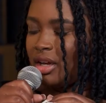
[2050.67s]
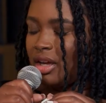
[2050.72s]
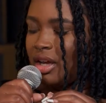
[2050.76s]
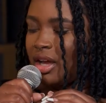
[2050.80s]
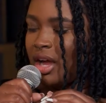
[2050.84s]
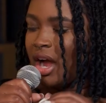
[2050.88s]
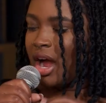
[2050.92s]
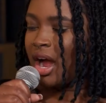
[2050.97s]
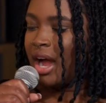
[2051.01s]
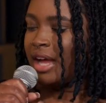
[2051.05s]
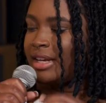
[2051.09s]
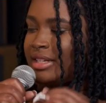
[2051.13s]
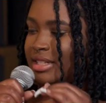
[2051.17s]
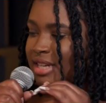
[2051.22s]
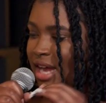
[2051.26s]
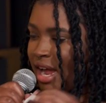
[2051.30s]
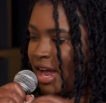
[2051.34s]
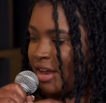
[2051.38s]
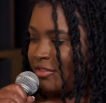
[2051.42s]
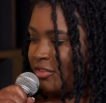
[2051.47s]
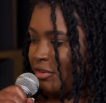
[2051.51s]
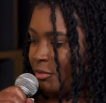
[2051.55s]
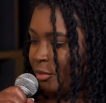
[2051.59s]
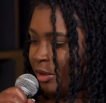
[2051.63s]
God
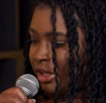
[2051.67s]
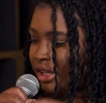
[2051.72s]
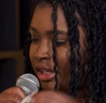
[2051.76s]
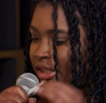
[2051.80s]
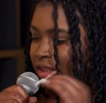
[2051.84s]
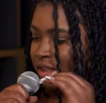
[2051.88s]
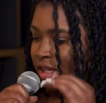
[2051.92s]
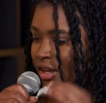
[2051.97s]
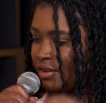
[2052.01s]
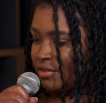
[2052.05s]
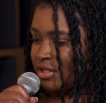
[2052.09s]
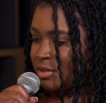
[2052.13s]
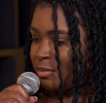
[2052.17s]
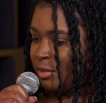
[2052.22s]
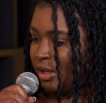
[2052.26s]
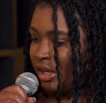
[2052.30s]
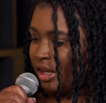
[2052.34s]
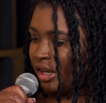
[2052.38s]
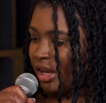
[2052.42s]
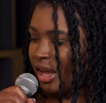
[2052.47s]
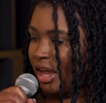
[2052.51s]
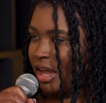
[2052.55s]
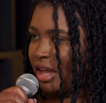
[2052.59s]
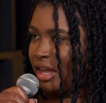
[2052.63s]
died for me and loves
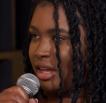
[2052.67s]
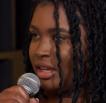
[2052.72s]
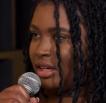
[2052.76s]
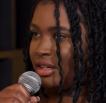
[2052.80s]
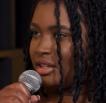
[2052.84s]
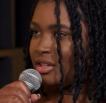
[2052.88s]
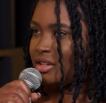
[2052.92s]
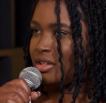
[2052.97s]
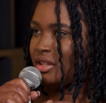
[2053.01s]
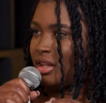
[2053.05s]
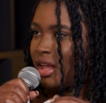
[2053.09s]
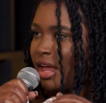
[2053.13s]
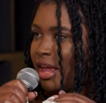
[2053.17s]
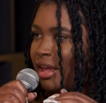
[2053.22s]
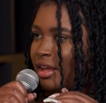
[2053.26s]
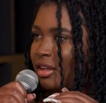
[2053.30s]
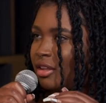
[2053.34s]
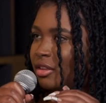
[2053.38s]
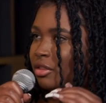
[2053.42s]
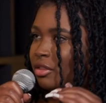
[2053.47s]
me, and like